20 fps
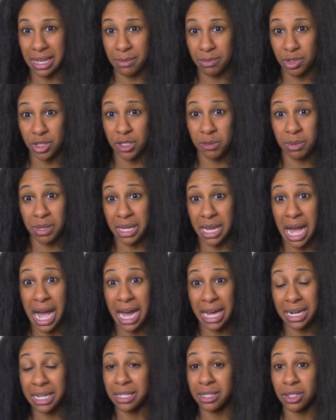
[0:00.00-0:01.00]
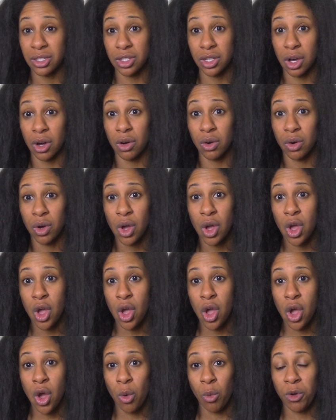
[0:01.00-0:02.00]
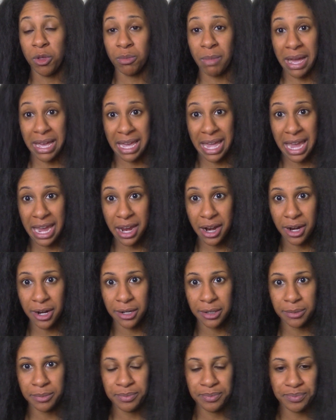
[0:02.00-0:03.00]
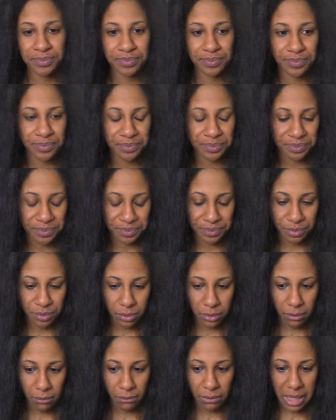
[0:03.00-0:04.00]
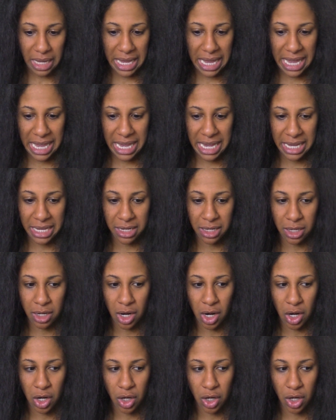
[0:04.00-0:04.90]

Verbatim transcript: I'm just being honest. So with my hair and